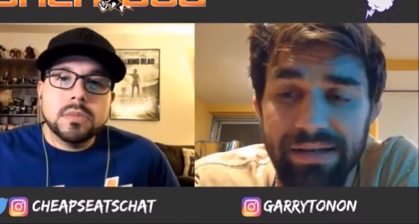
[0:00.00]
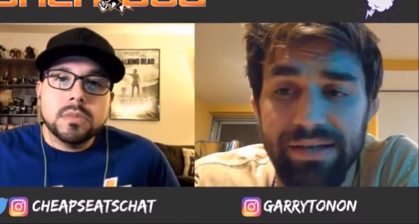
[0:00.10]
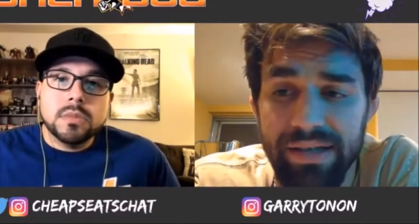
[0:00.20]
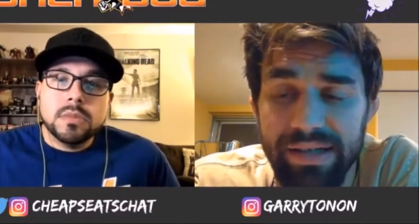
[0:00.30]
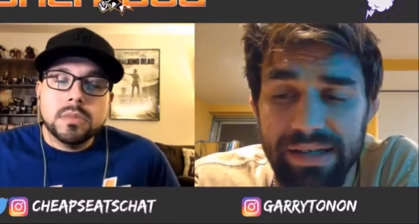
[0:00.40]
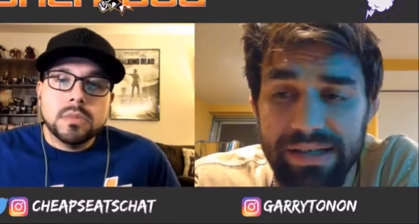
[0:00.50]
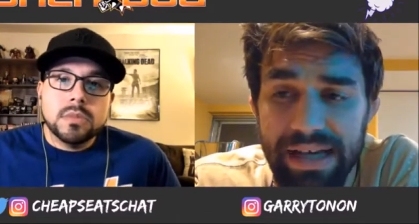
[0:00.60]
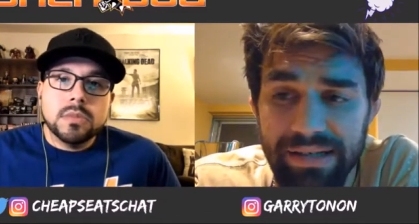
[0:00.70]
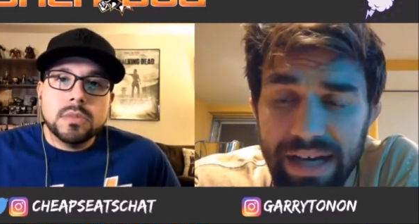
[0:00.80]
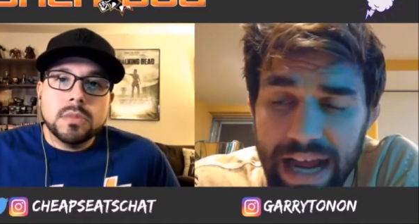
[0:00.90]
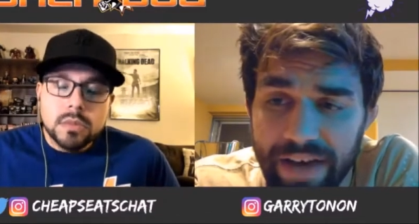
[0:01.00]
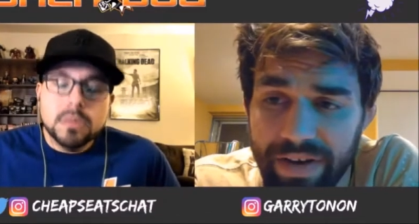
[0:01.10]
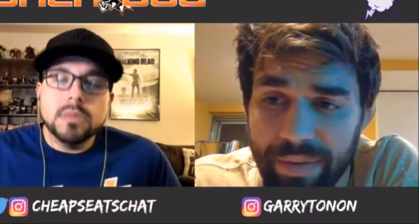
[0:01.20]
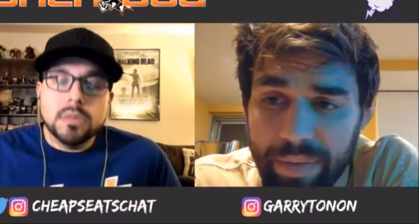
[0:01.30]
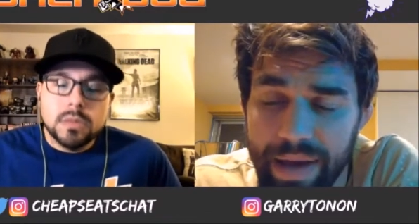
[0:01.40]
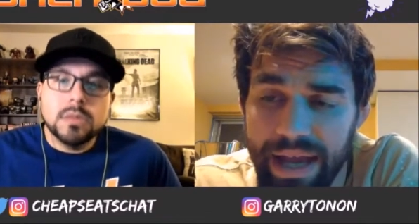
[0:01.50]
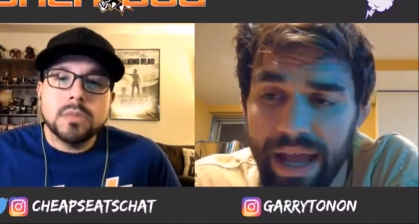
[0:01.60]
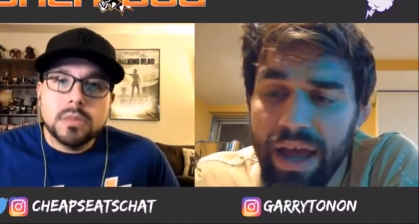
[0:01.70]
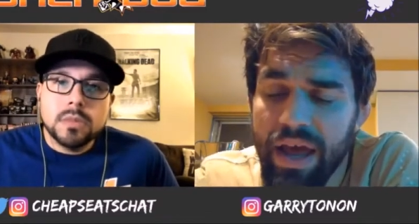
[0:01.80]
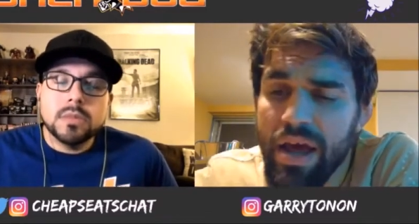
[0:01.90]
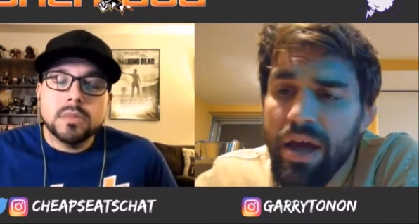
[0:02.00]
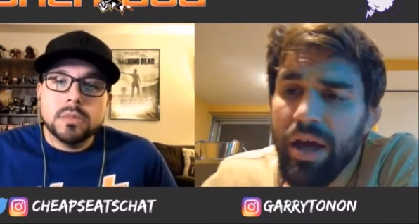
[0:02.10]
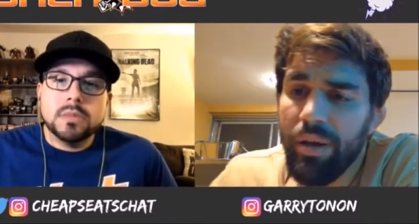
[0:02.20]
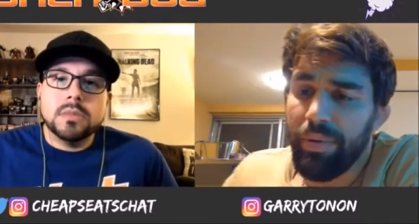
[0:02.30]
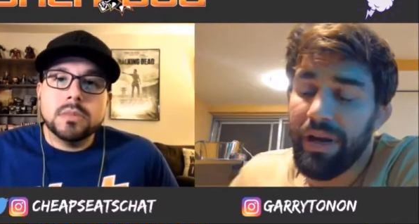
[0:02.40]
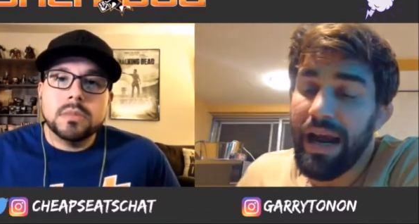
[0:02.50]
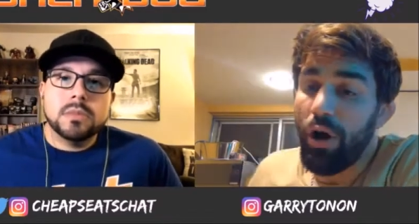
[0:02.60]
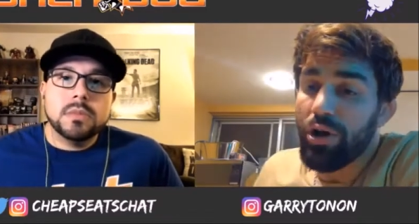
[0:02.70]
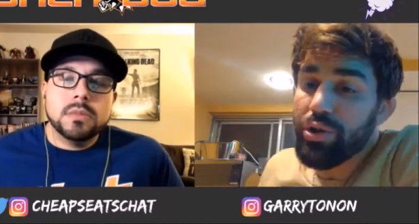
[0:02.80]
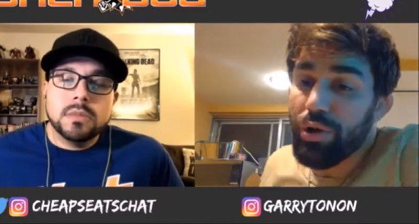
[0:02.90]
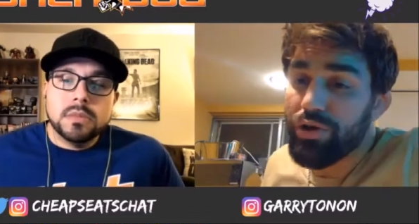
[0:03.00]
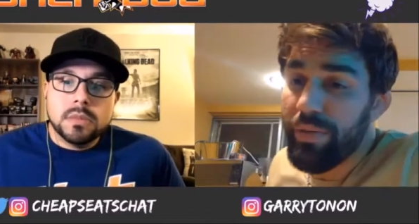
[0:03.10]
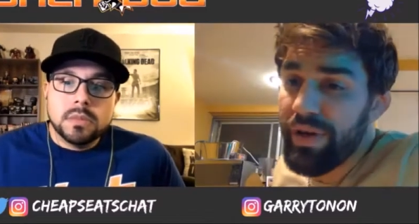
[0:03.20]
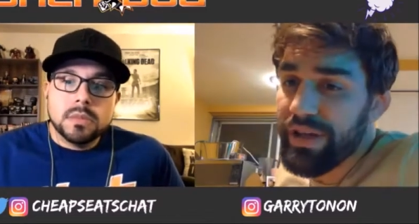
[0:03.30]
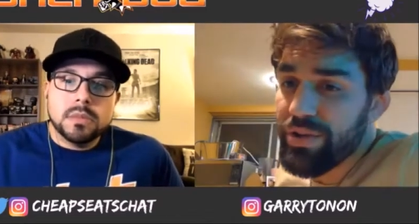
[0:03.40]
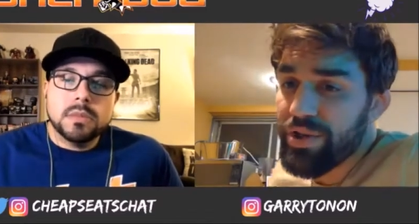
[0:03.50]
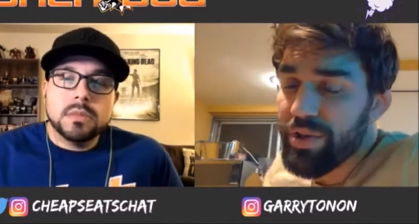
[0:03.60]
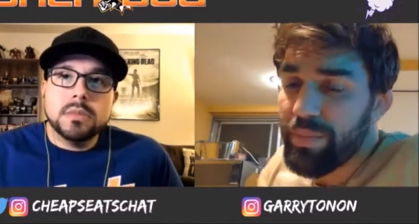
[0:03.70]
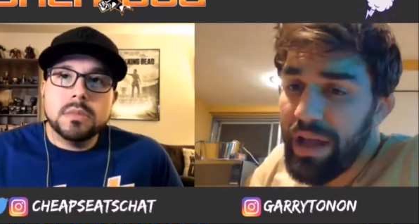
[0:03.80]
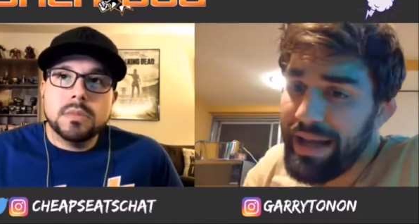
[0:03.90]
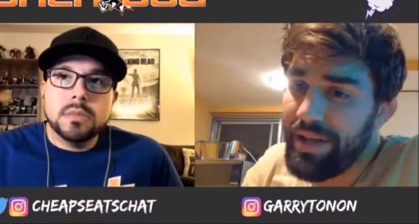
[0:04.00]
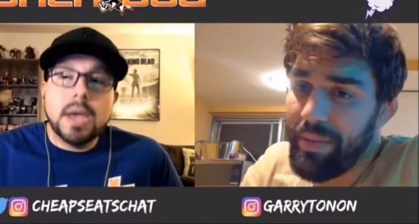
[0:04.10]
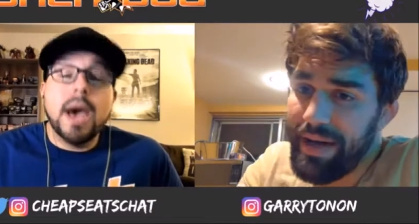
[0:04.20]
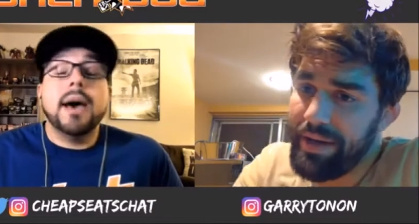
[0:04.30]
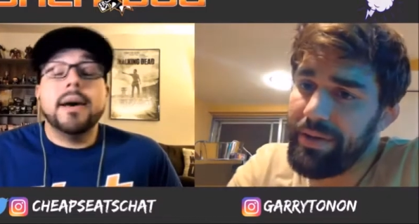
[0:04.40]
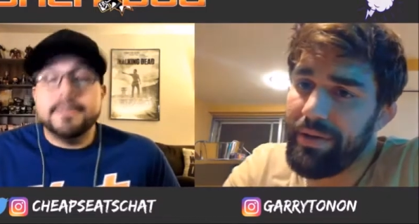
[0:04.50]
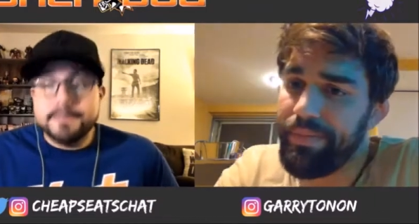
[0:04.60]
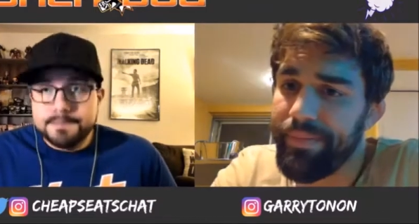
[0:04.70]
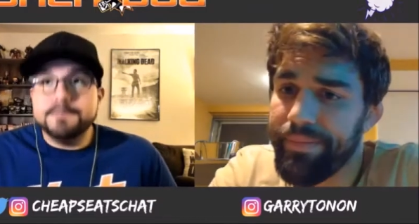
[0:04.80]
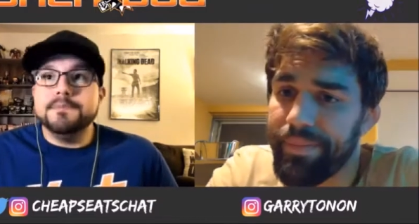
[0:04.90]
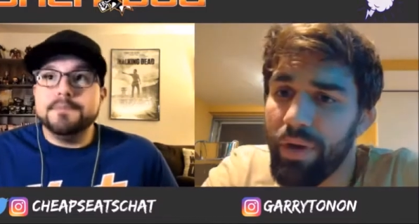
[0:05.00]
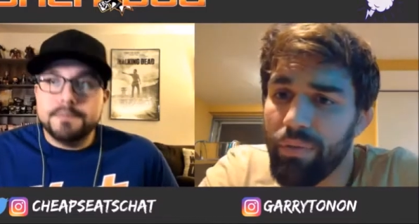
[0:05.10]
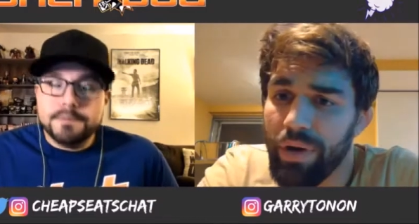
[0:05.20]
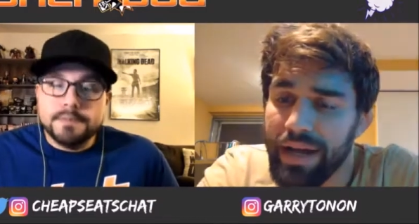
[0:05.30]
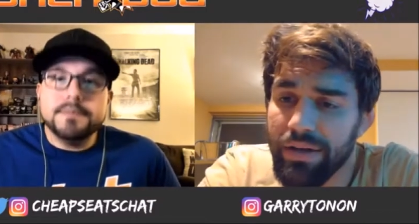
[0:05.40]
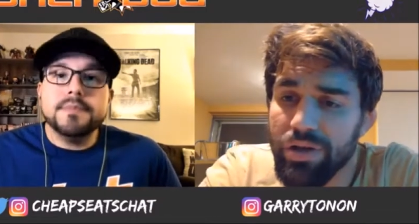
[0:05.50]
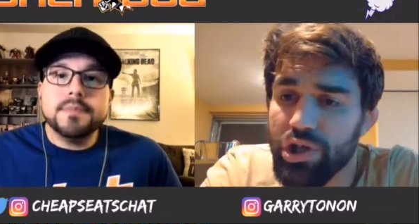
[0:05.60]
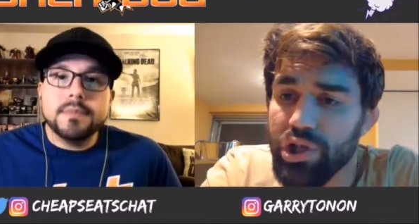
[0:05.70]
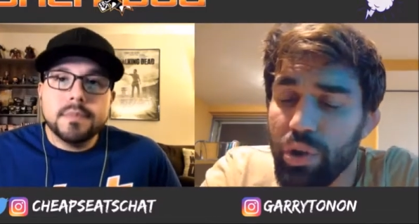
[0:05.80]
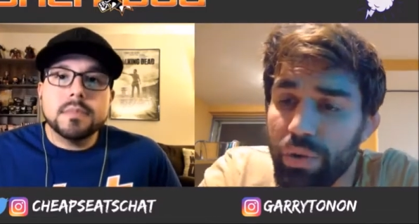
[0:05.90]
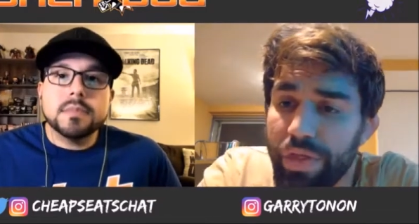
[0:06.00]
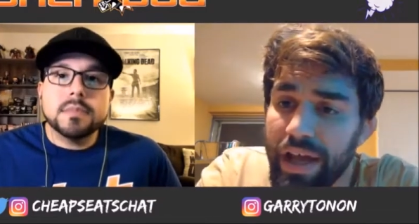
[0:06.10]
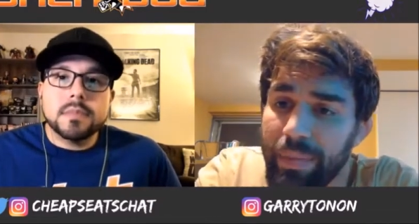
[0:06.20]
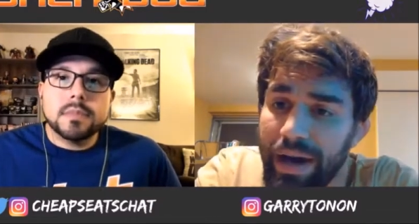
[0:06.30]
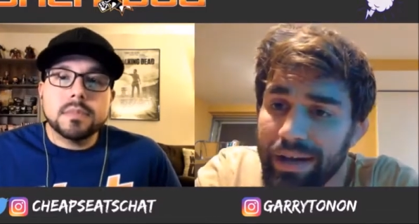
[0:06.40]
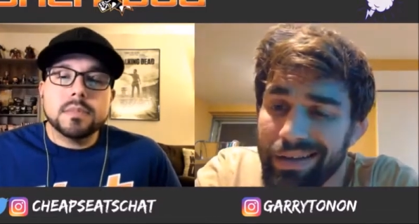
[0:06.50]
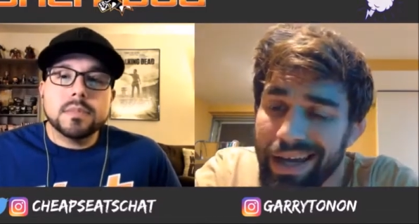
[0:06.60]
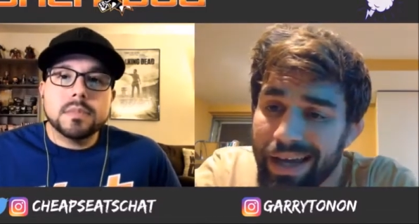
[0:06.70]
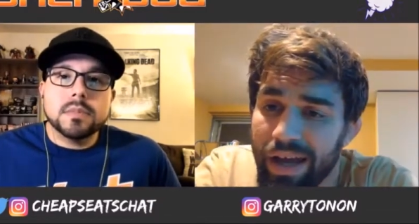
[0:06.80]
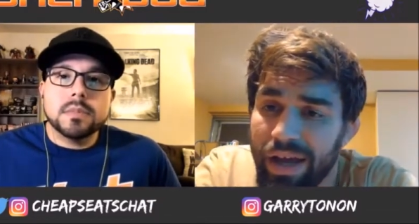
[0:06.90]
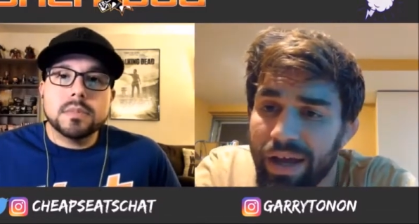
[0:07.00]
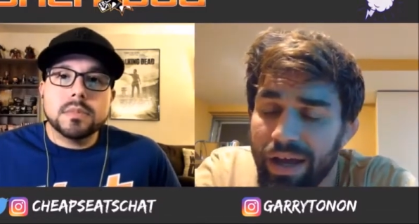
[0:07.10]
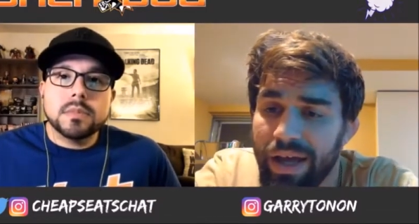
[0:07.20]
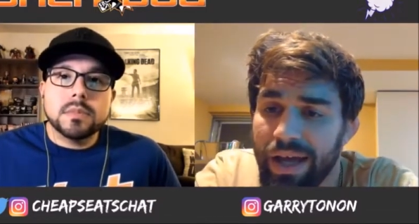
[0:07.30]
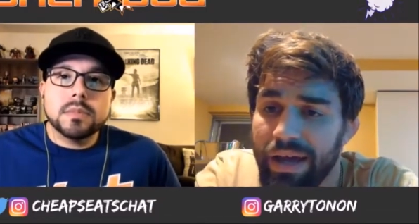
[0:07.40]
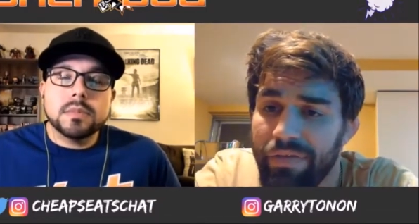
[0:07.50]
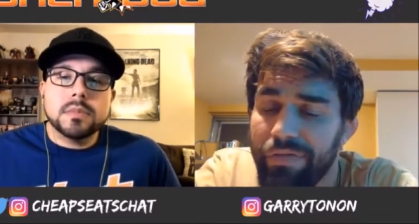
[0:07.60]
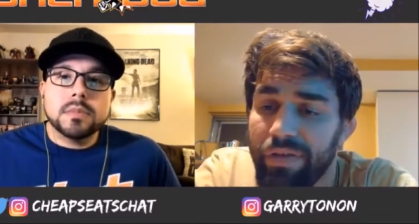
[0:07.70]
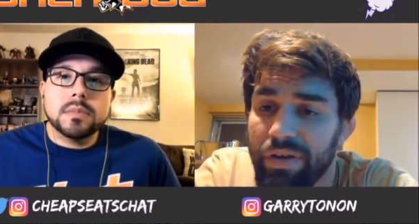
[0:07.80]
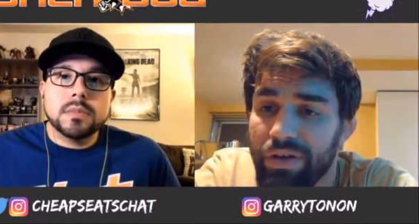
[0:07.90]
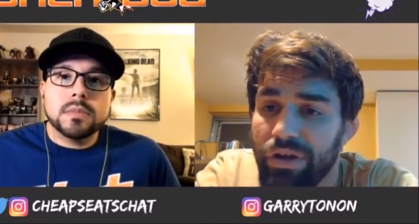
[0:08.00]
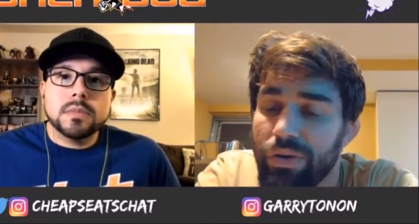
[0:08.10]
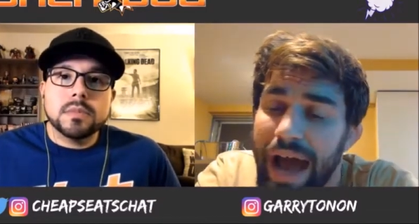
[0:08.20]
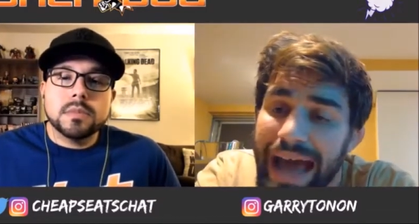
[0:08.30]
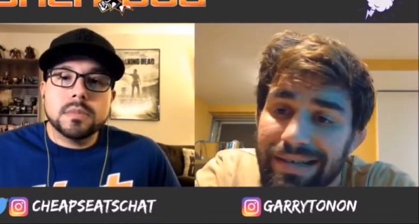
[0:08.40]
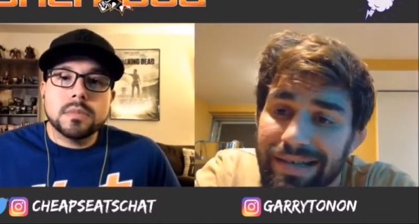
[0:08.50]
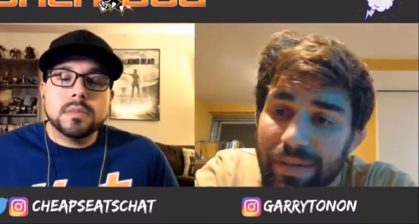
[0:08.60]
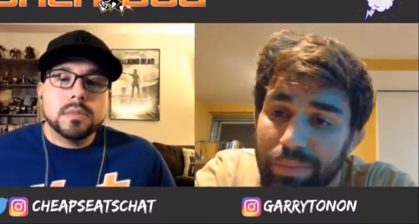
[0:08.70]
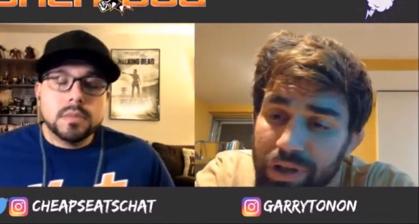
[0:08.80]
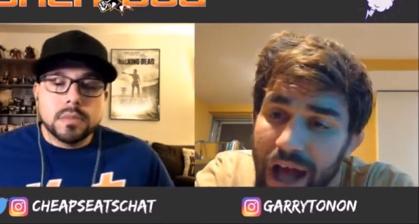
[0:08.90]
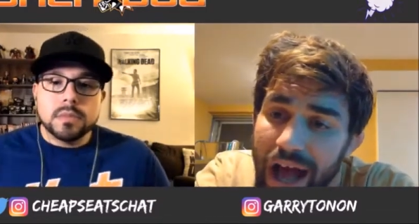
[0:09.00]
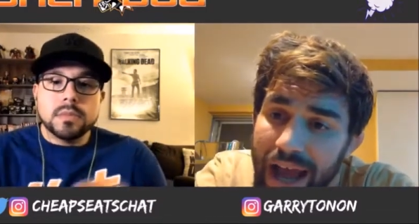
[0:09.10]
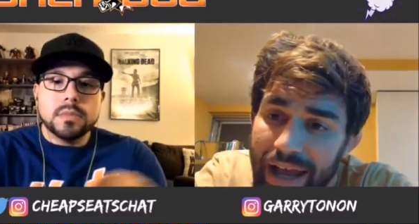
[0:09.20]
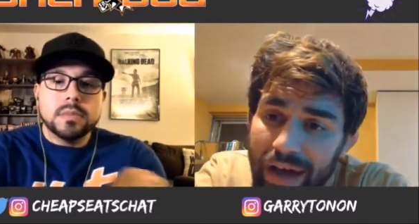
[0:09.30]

Speaker 1: to the success that I have in MMA, but I also attribute it to supply and demand, right? So think about it. Like, if you had a supply